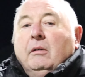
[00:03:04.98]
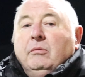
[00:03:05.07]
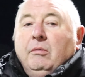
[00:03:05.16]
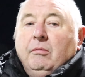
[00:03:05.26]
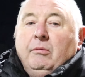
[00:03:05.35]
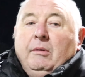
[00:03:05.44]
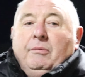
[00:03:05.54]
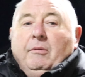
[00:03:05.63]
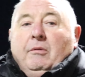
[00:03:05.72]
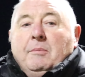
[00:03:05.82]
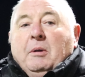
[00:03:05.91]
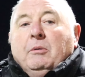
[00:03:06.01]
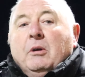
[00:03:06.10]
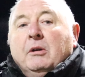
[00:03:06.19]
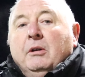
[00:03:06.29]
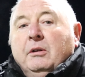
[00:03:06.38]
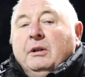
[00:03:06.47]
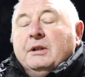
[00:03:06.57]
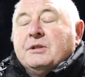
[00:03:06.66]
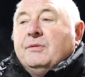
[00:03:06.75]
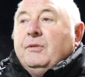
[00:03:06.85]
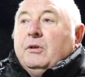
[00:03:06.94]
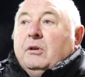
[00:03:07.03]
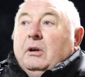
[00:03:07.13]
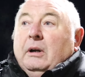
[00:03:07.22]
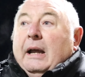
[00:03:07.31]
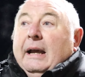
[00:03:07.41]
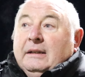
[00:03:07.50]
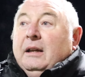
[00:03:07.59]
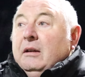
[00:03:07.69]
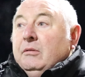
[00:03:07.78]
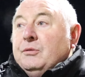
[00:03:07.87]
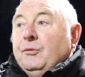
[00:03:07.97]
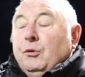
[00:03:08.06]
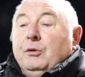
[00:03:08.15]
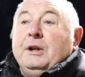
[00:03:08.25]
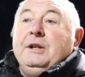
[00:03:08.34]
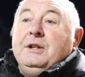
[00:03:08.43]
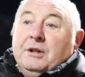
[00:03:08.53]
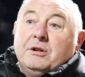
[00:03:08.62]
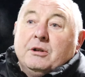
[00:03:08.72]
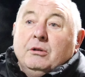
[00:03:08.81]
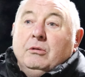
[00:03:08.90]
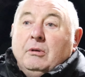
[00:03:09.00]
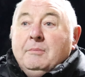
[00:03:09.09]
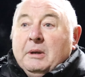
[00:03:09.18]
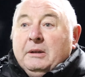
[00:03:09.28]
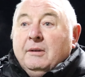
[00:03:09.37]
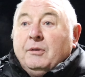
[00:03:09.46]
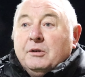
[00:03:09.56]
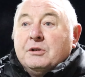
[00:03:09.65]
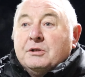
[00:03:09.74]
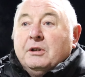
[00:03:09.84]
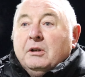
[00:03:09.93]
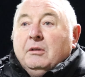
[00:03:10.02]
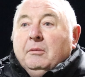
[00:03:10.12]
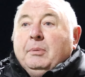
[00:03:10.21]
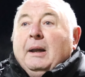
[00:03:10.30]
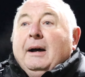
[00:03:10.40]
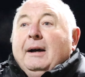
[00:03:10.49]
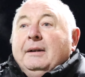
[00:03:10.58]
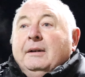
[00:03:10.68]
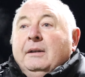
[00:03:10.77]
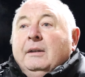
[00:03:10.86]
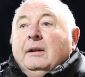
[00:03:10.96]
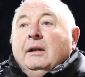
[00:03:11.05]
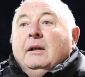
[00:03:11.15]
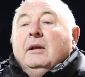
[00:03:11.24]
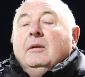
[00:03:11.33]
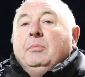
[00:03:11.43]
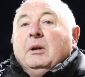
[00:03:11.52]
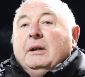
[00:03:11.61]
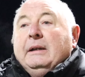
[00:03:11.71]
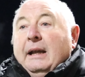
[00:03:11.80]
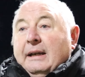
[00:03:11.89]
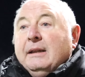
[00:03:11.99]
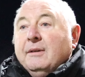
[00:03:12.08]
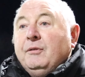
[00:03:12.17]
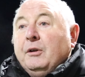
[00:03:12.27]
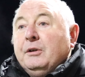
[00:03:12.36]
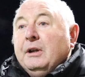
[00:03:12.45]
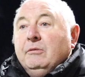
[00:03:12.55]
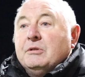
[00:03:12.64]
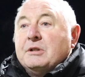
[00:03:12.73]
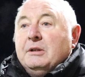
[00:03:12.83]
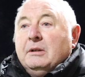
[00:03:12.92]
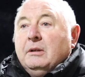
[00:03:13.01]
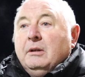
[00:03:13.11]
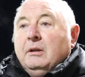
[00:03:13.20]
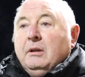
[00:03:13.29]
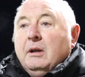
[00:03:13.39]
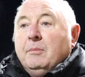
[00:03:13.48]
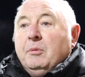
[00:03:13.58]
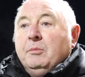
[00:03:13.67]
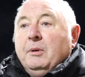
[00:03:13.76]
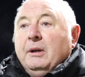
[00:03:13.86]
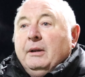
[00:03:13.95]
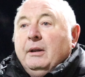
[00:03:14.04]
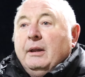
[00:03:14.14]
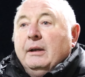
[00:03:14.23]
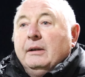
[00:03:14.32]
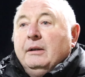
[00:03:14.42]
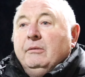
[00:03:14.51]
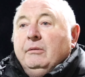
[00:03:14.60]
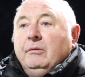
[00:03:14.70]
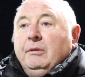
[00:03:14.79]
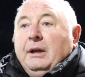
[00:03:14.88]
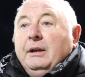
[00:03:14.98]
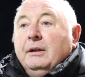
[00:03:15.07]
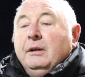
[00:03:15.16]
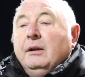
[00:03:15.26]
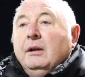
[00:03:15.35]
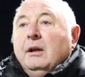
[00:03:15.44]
We've been working on this for, actually it was 14 years ago I made the first plan, but getting the funding was the appropriate thing that we needed.